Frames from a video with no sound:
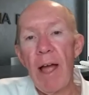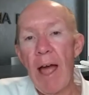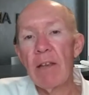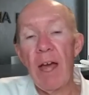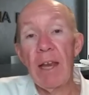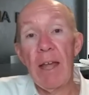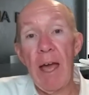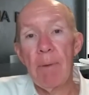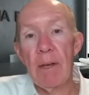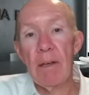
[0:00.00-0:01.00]
how did that
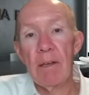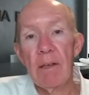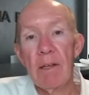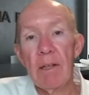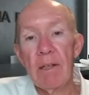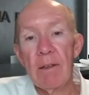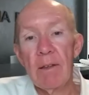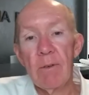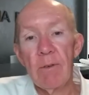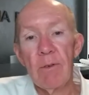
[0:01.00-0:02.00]
happen?
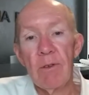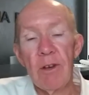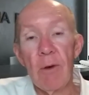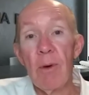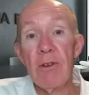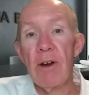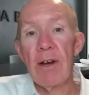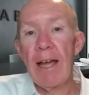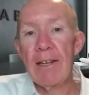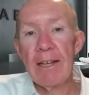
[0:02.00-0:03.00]
when you're at
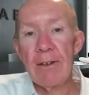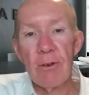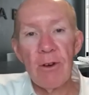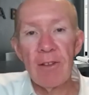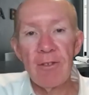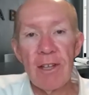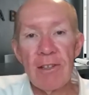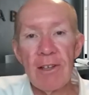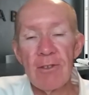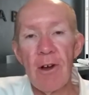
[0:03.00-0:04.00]
18 or 19
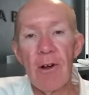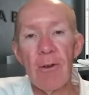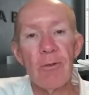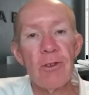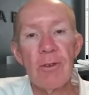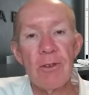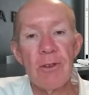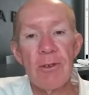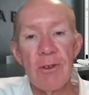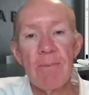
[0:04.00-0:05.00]
years old,
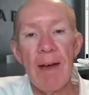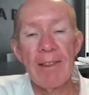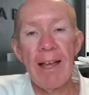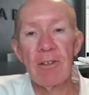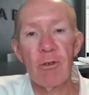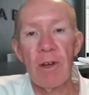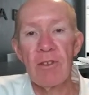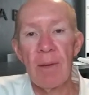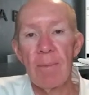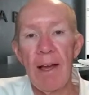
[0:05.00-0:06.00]
you made that
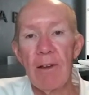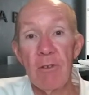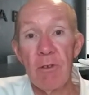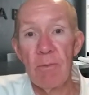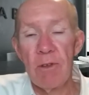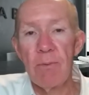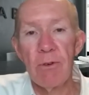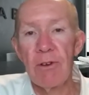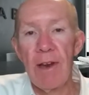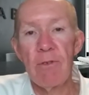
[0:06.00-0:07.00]
choice. Somehow you
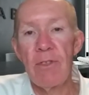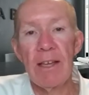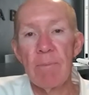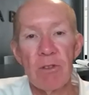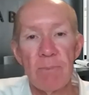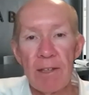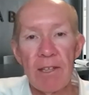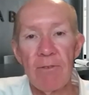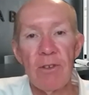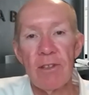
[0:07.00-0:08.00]
put everything in
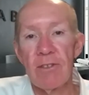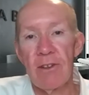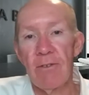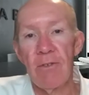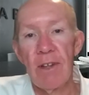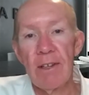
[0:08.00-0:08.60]
perspective for yourself.